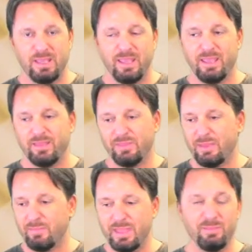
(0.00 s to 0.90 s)
And
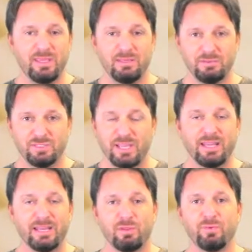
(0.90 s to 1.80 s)
that may mean
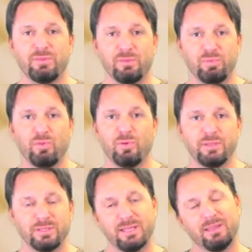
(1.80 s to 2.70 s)
siding with the employee
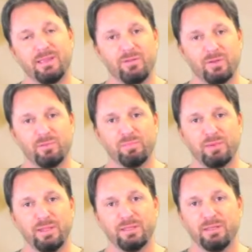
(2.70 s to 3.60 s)
and taking care of a
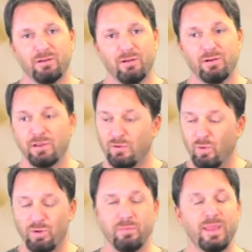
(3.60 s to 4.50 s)
complaint in a hurry,
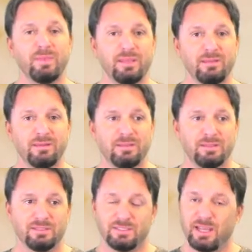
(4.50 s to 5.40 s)
or it may mean
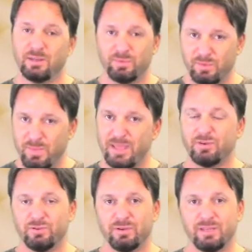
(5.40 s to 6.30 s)
siding with the
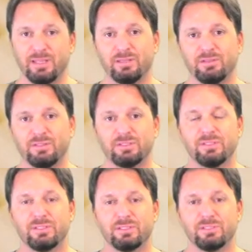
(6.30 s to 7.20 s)
manager and getting these
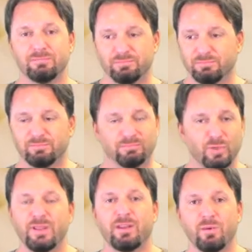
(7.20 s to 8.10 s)
things
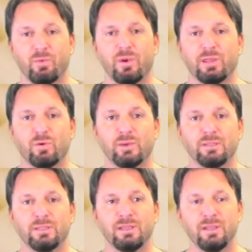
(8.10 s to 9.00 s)
moved out of the way
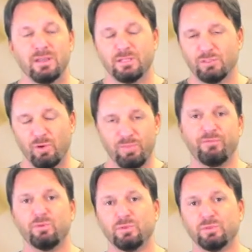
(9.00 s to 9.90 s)
quickly. Don't be
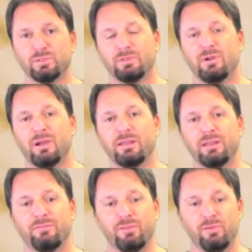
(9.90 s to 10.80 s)
fooled, all right?
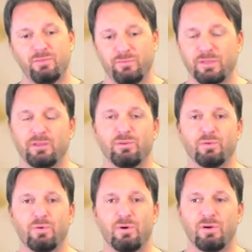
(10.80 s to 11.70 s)
If you feel like you're in
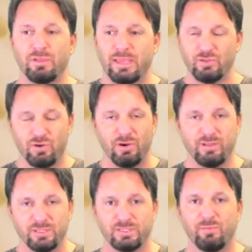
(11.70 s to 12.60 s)
the wrong, HR
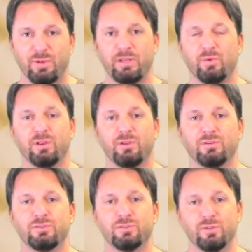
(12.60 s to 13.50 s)
is somebody you want to
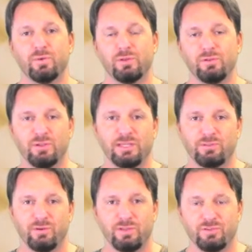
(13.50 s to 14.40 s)
go to. You want to utilize
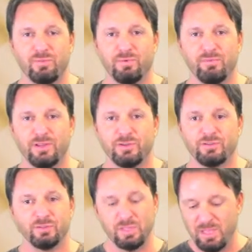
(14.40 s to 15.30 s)
your HR
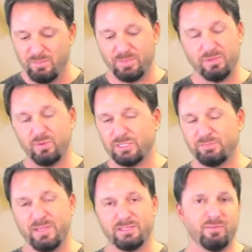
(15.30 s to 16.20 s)
professionals, but don't
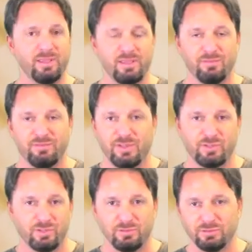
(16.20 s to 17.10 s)
expect it to be a
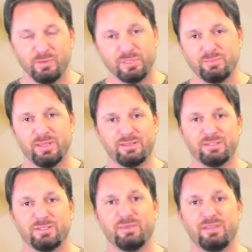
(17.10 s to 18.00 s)
confessional. Don't expect
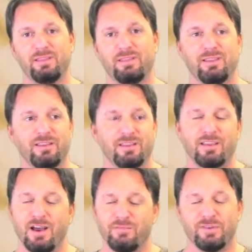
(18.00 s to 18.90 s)
this to be
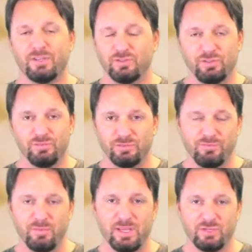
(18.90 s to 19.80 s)
confidential
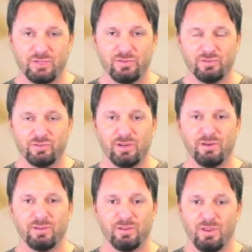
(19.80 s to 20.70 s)
information that you're
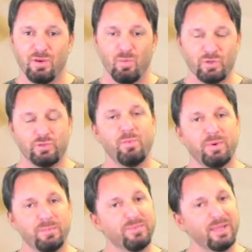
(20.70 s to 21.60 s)
sharing. Once you
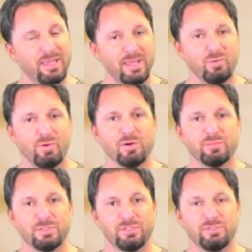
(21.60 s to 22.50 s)
open up that can of
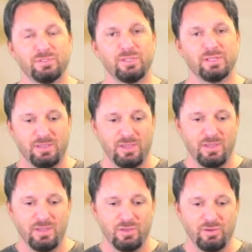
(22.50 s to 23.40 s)
worms and you stick
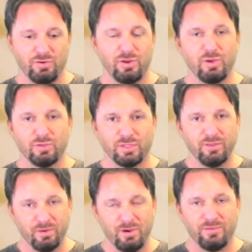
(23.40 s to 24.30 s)
your nose in
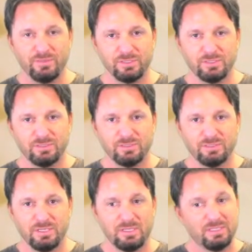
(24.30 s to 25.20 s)
their office,
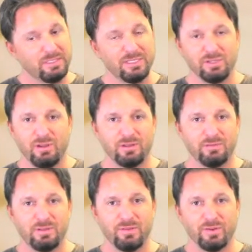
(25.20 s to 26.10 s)
it's on,
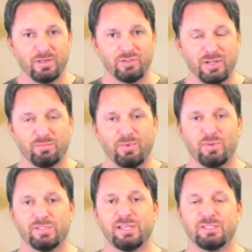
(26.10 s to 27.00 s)
and they're going to check
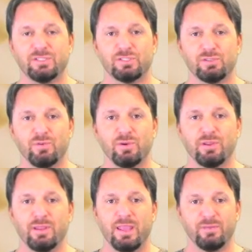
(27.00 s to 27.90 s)
both sides of the
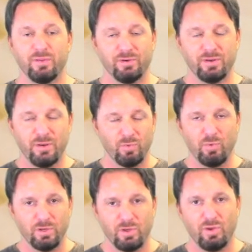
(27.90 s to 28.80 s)
story. And their number
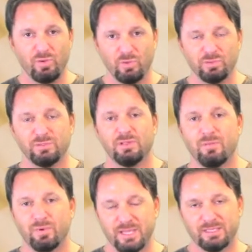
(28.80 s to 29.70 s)
one goal,
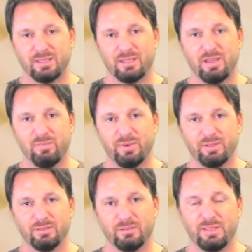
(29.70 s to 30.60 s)
protect the
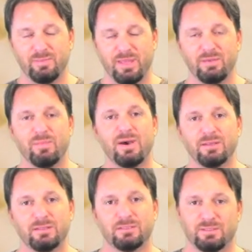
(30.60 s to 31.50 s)
company. Keep that in
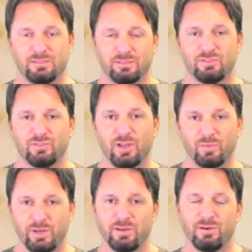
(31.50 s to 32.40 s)
mind. It's John
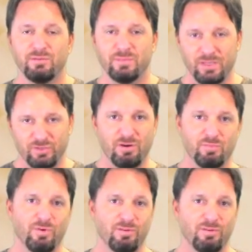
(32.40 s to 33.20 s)
Whitaker, HR Hardball.